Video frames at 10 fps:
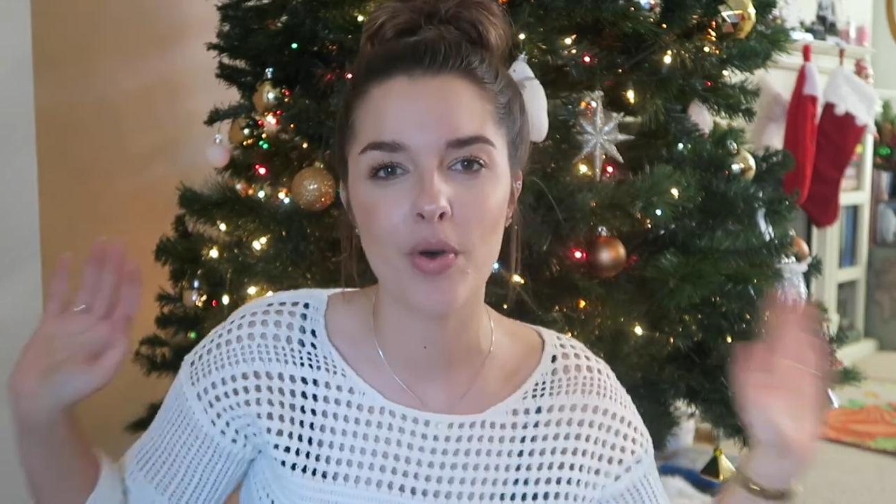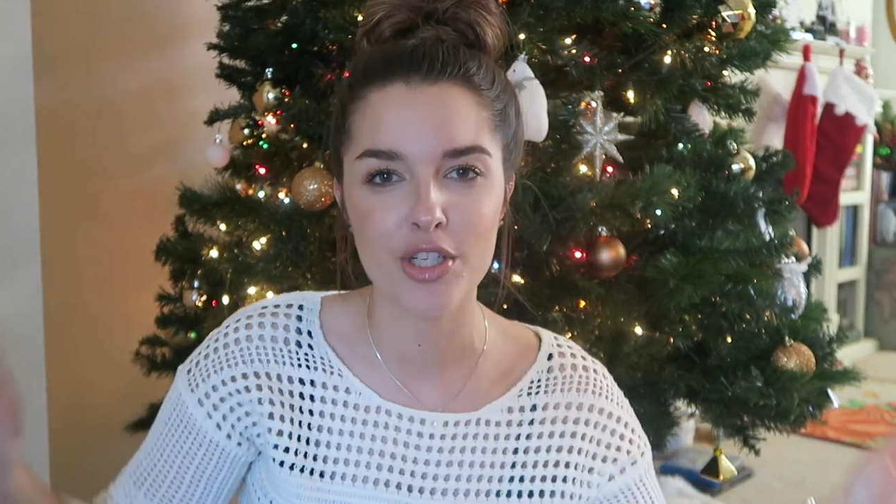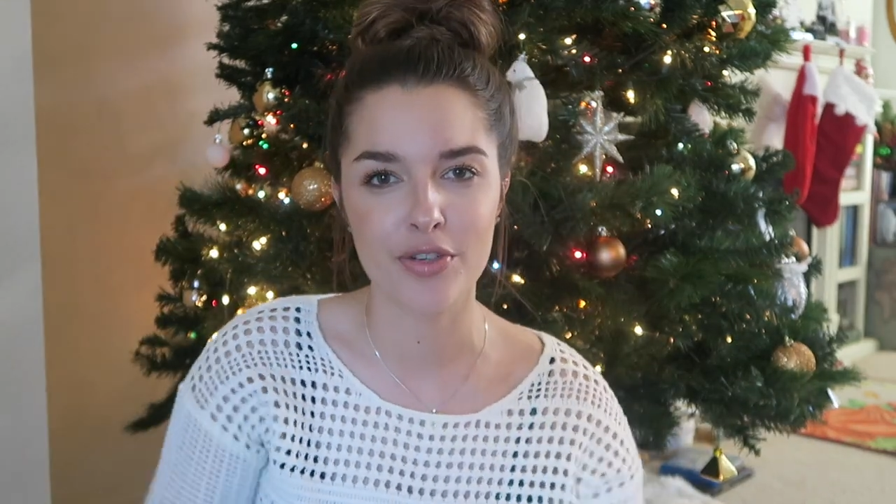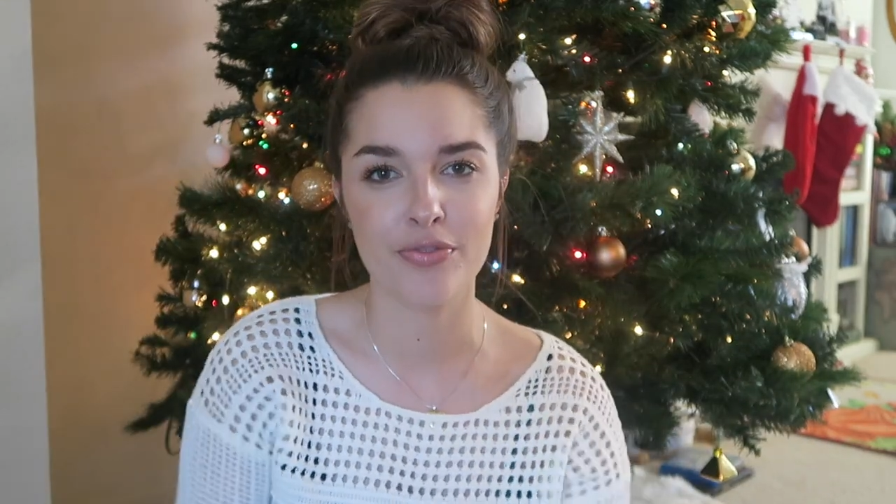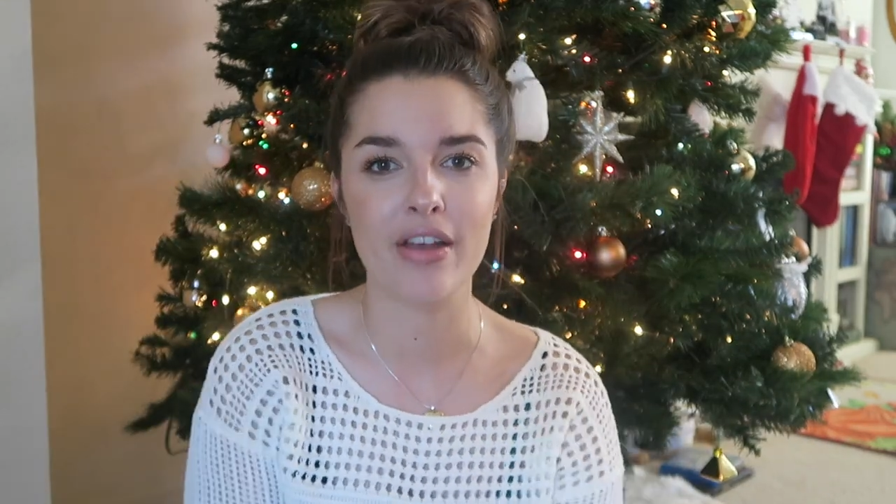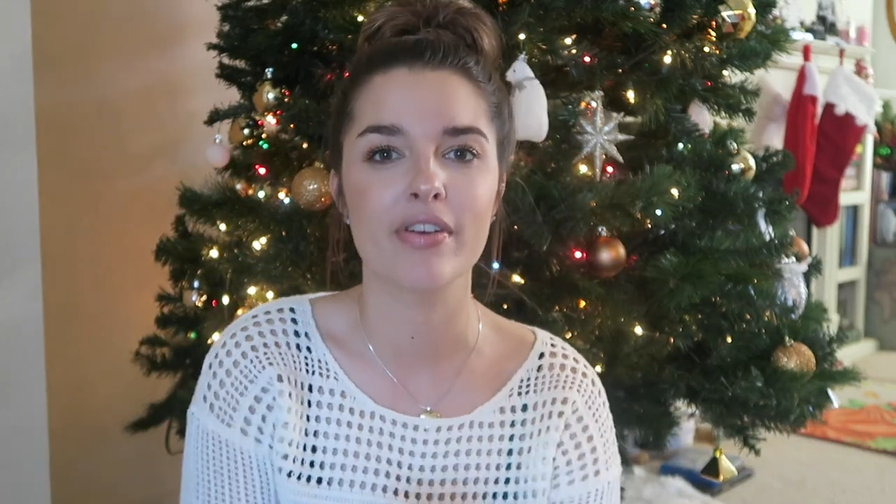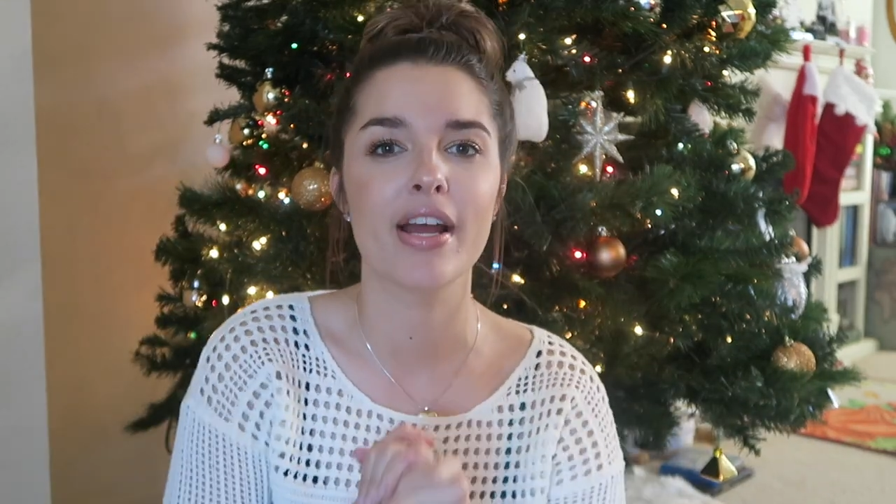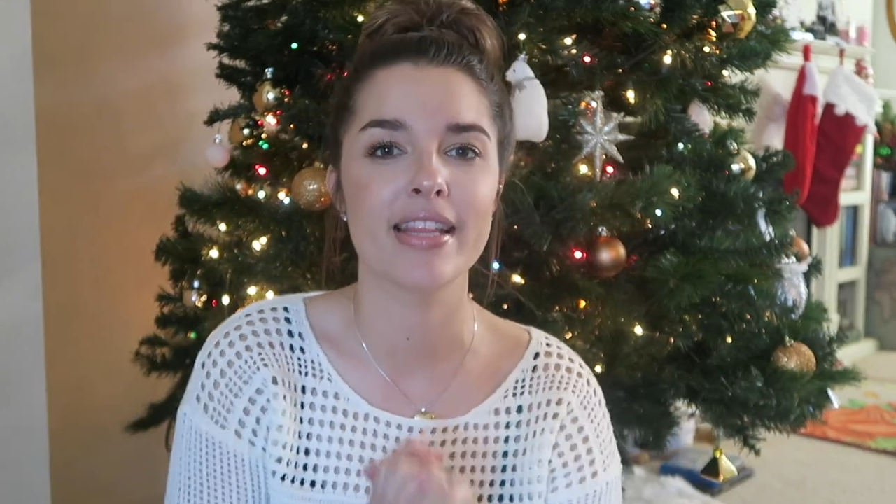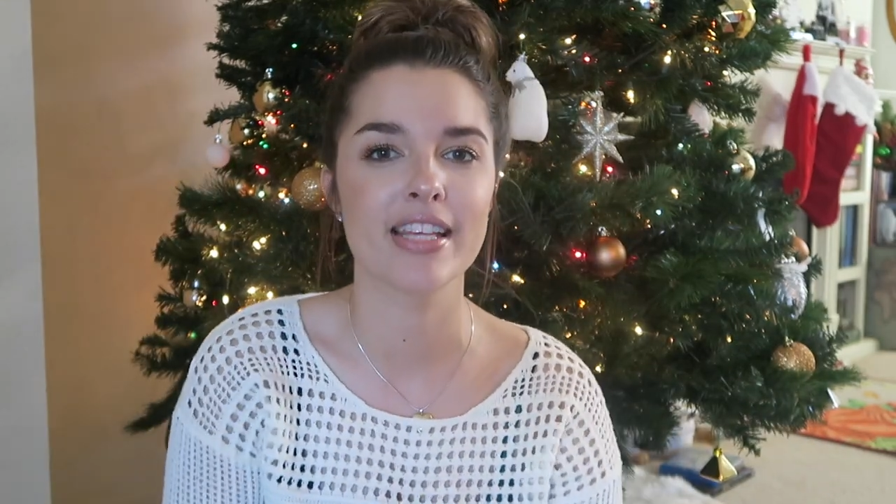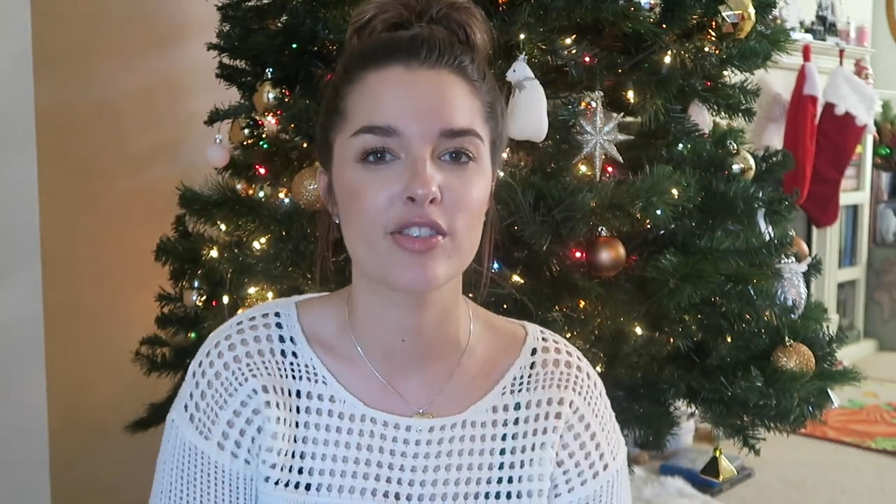was your
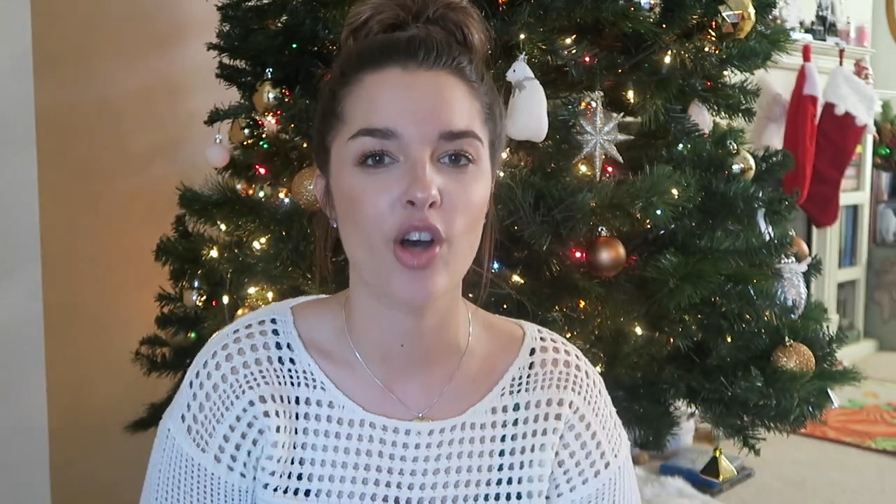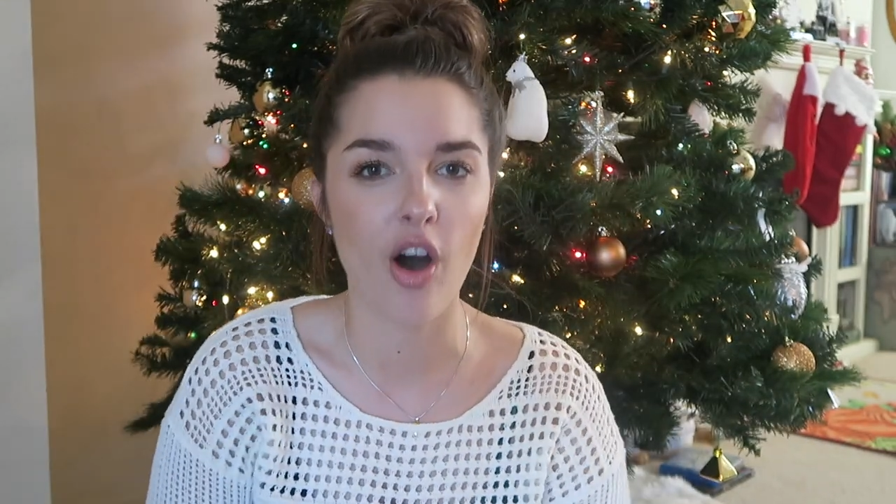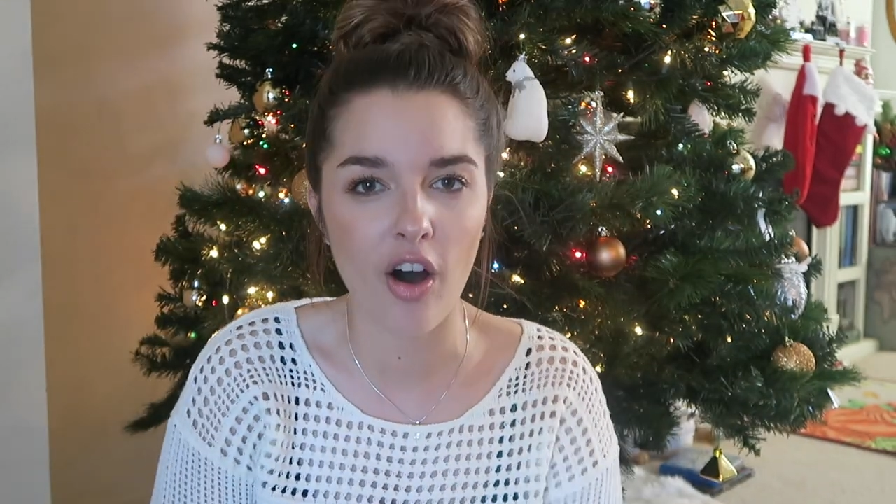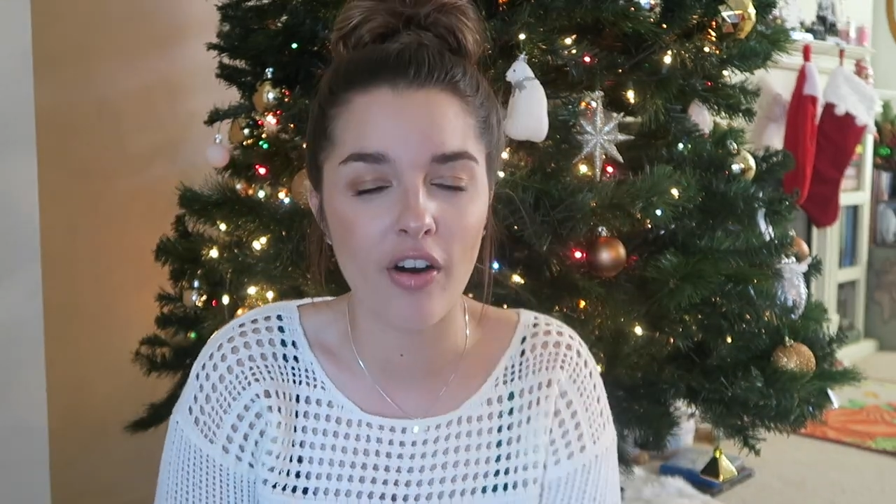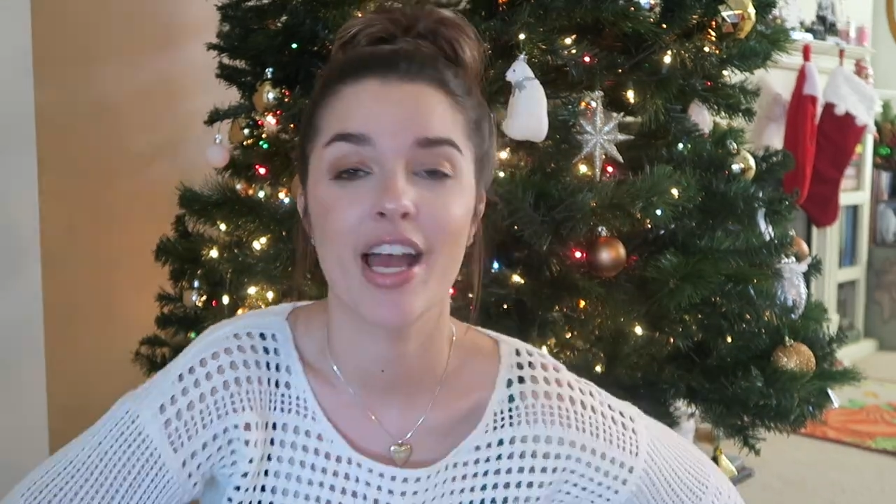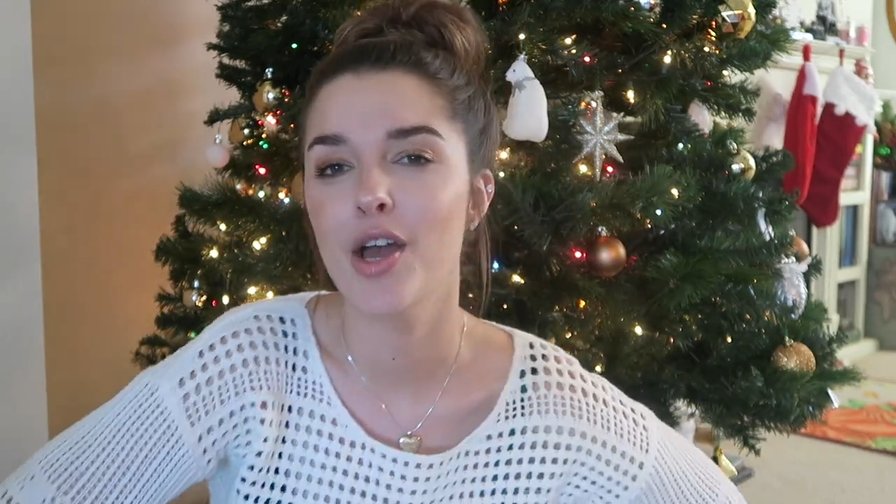favorite in this haul.